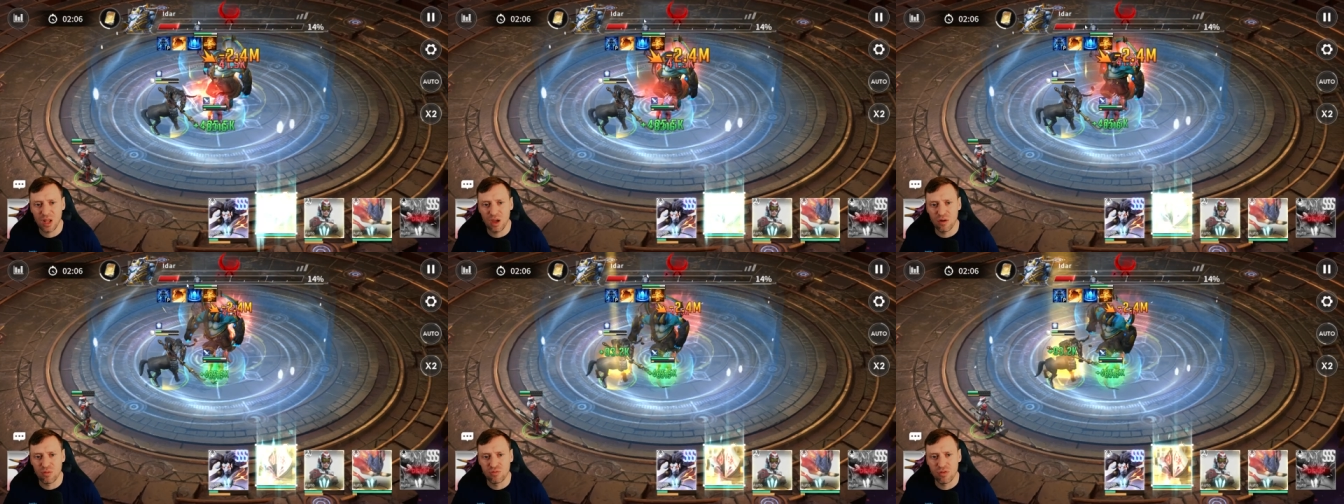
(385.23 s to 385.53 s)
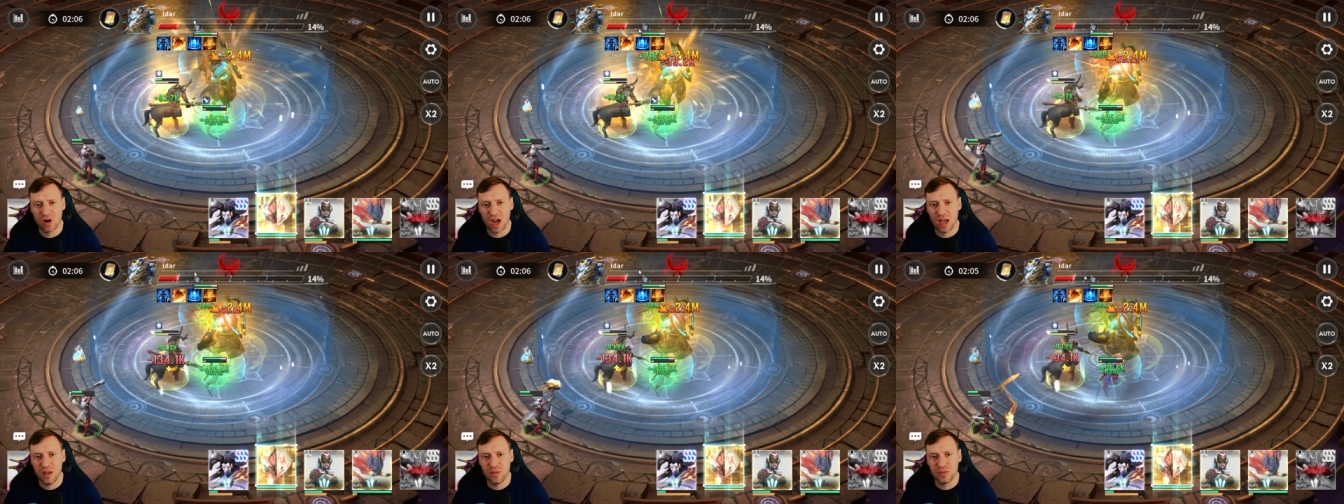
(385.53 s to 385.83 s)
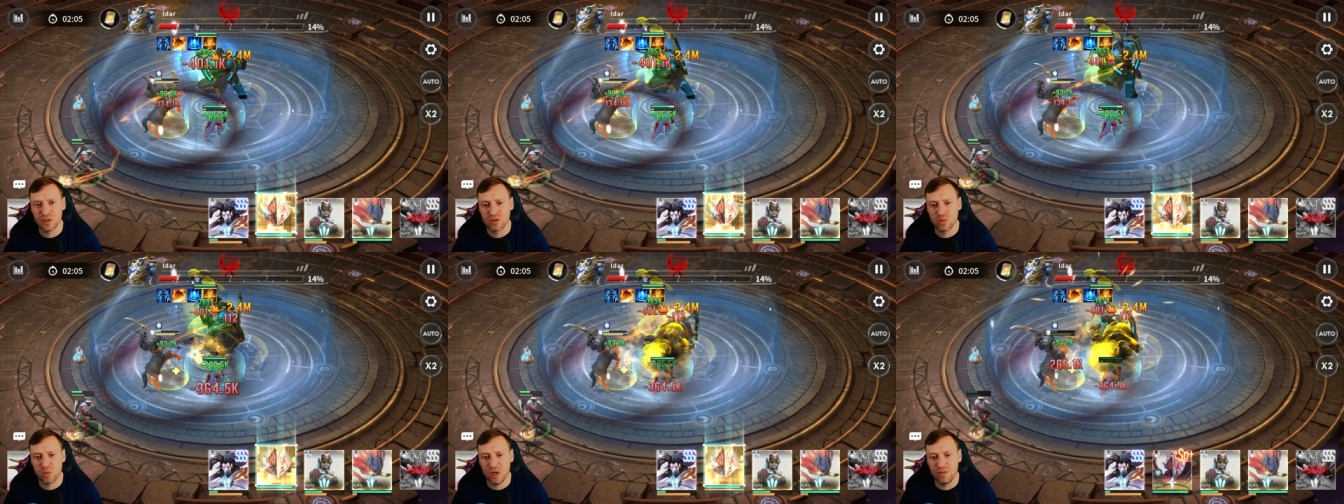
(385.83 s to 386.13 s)

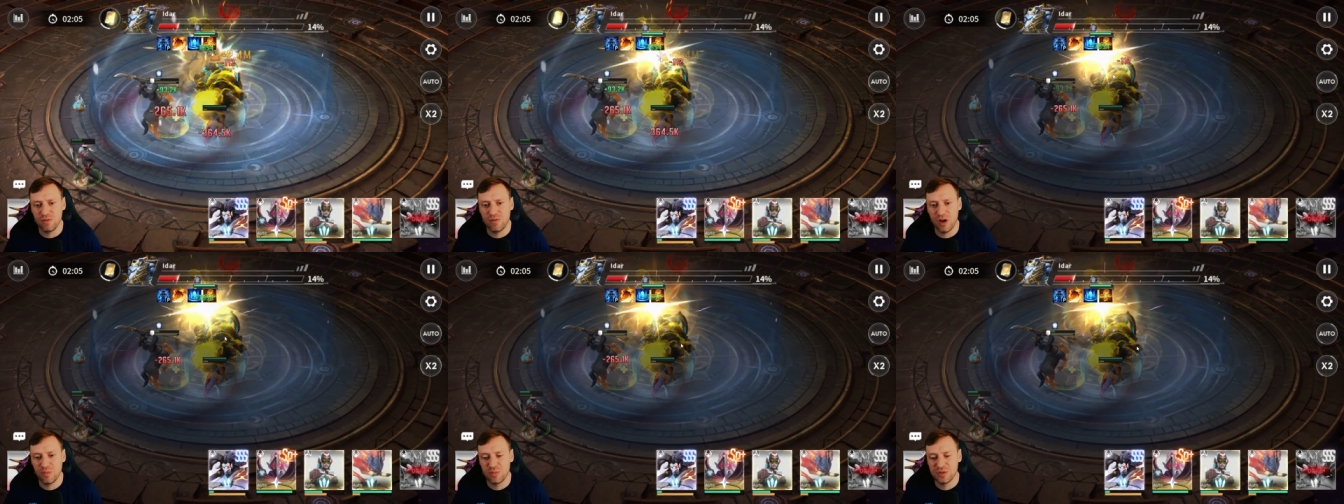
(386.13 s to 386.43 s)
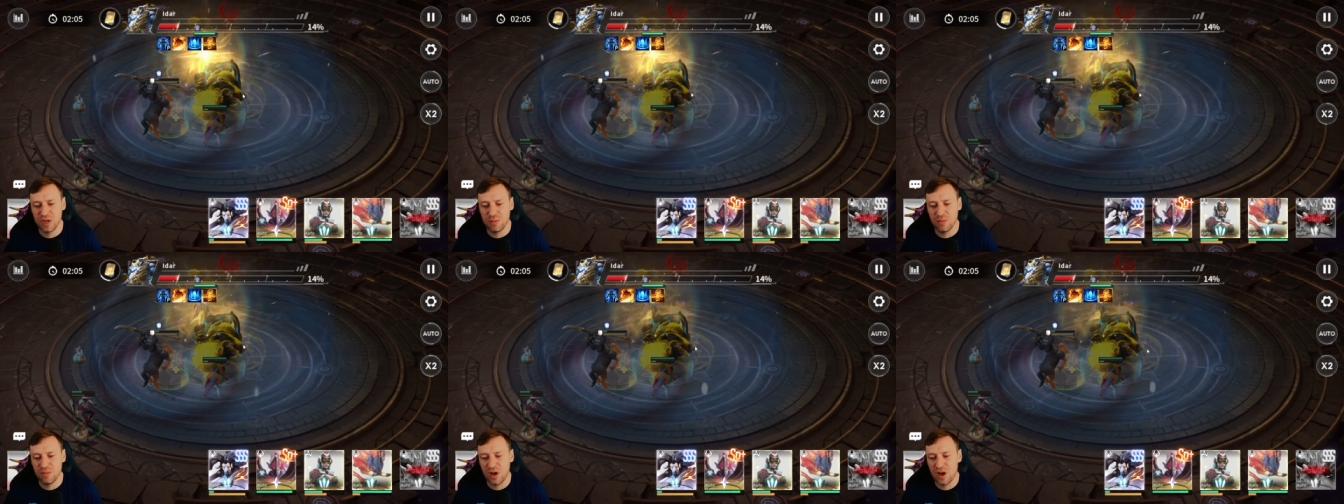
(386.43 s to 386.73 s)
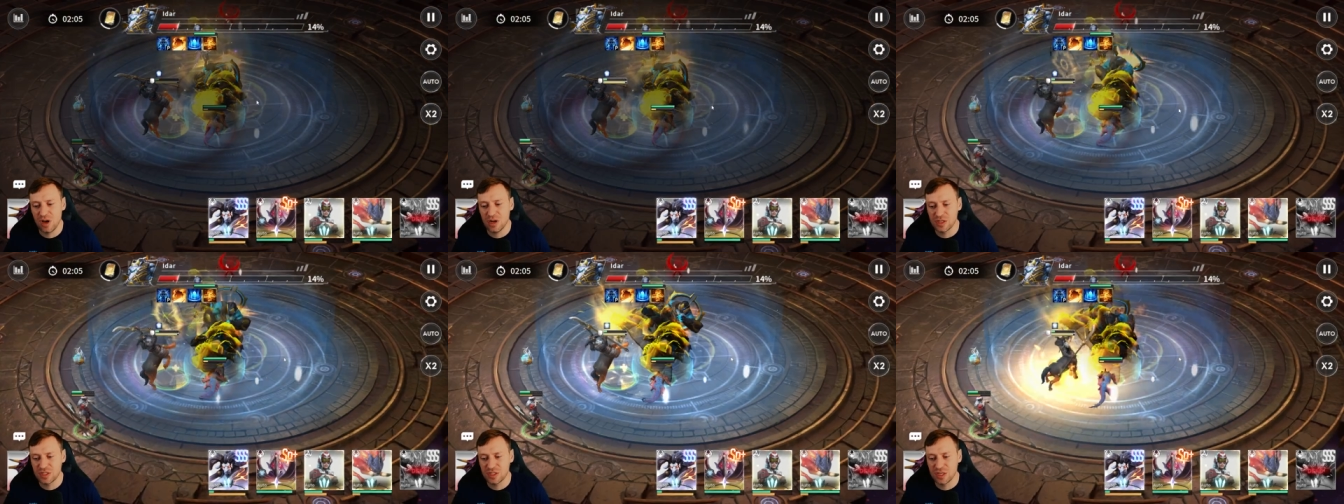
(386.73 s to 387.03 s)
around the twenty-five percent
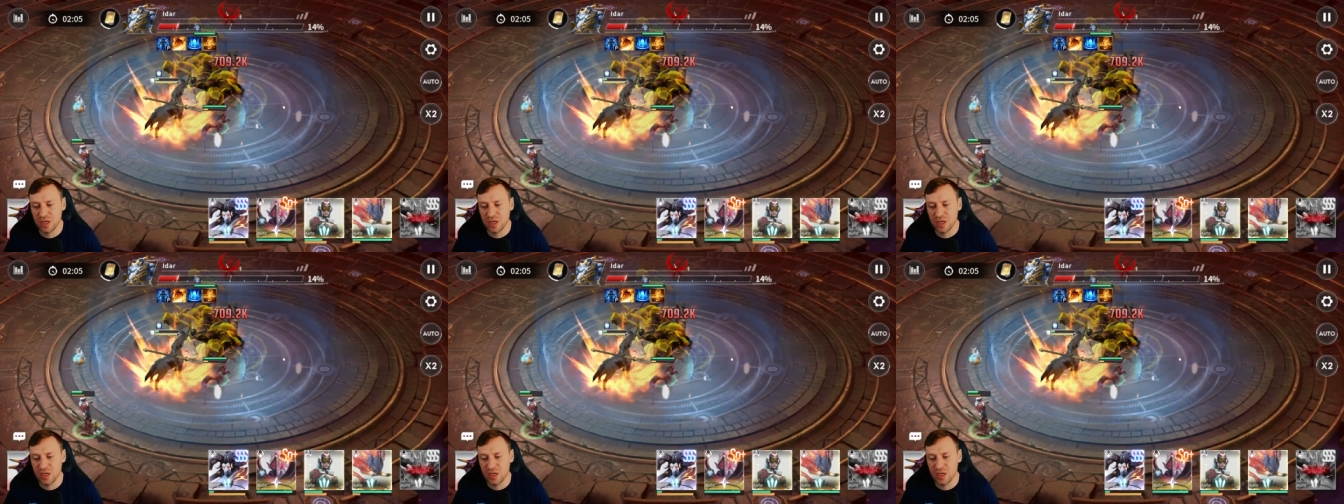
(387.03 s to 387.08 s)
mark.